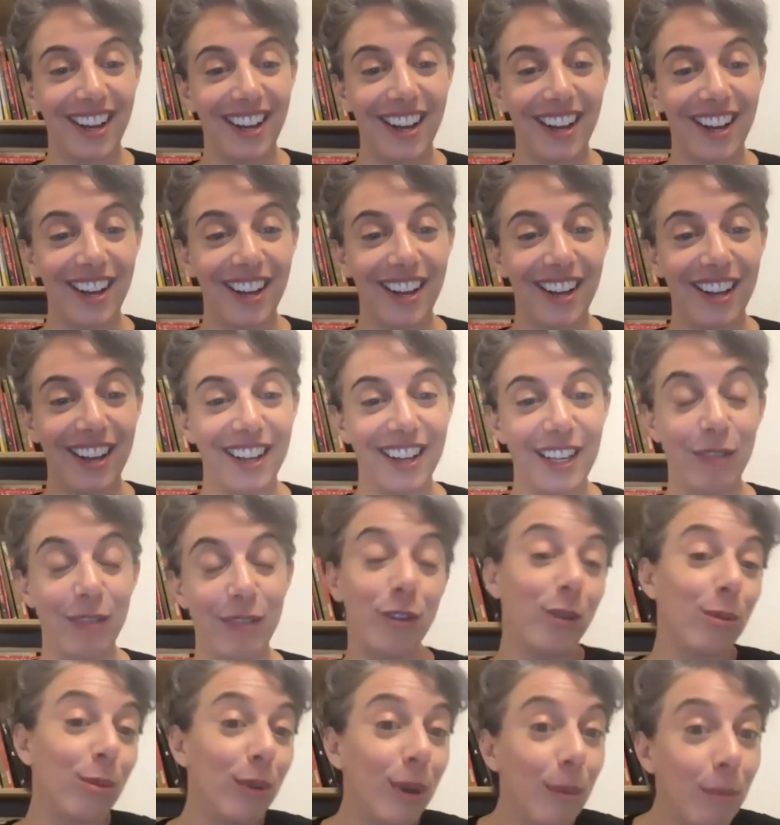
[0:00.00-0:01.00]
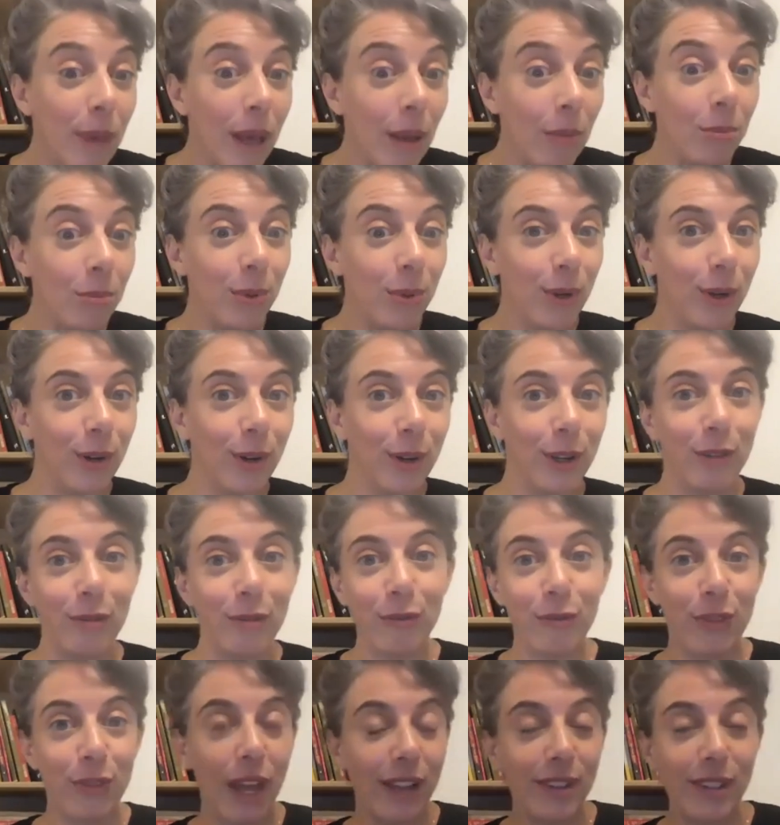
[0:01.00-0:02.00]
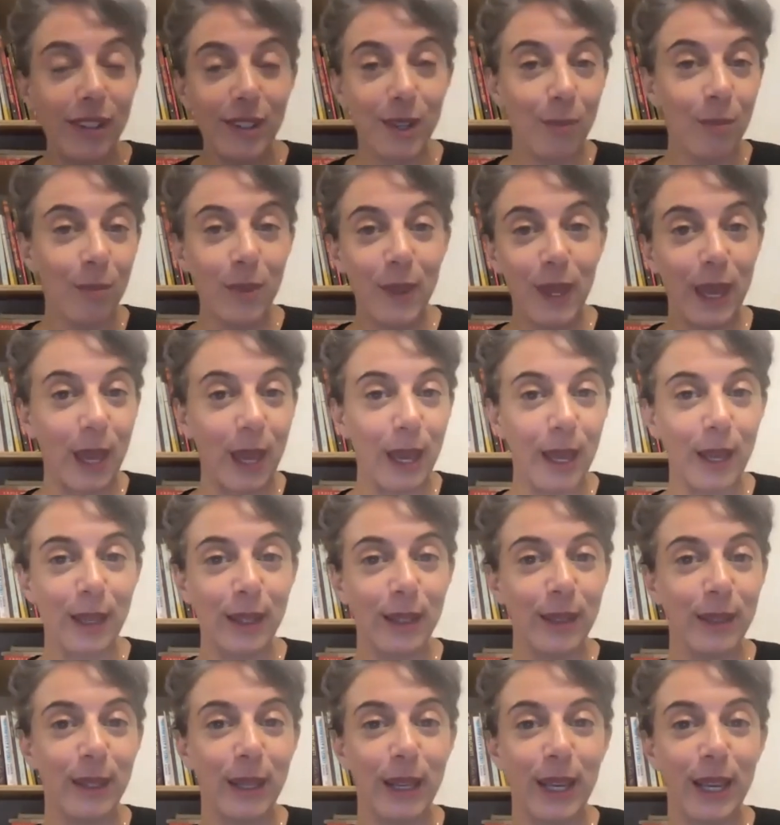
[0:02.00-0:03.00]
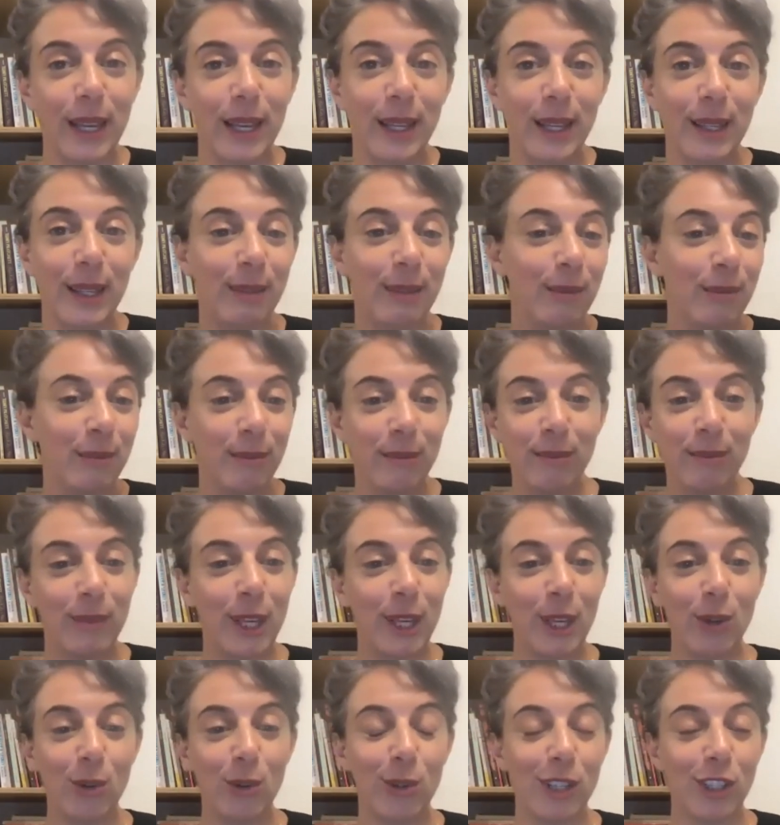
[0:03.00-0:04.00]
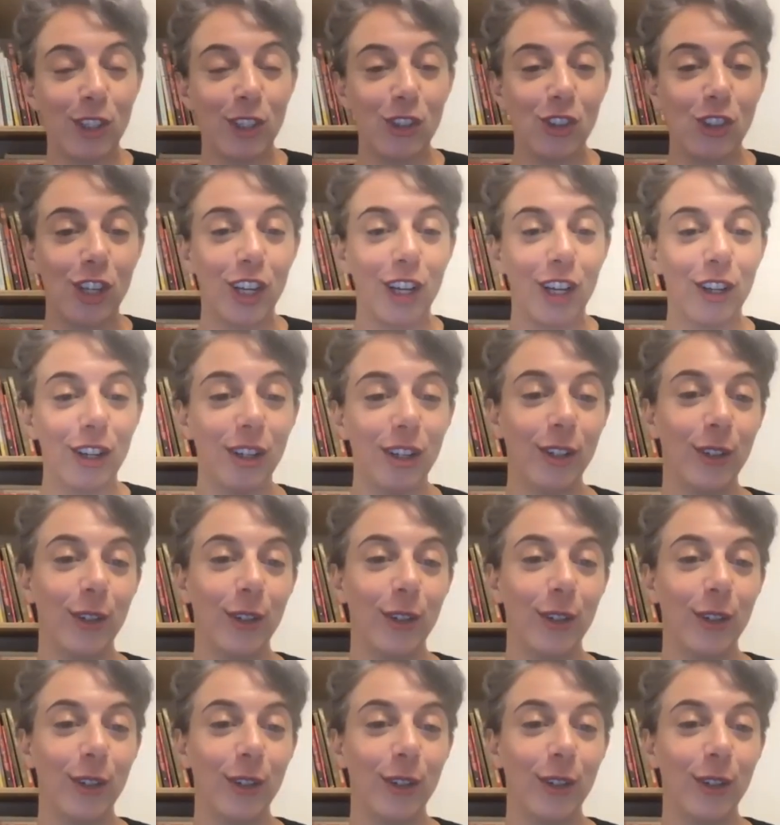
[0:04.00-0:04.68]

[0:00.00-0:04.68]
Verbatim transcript: uh, if you remember if that's something like that you can share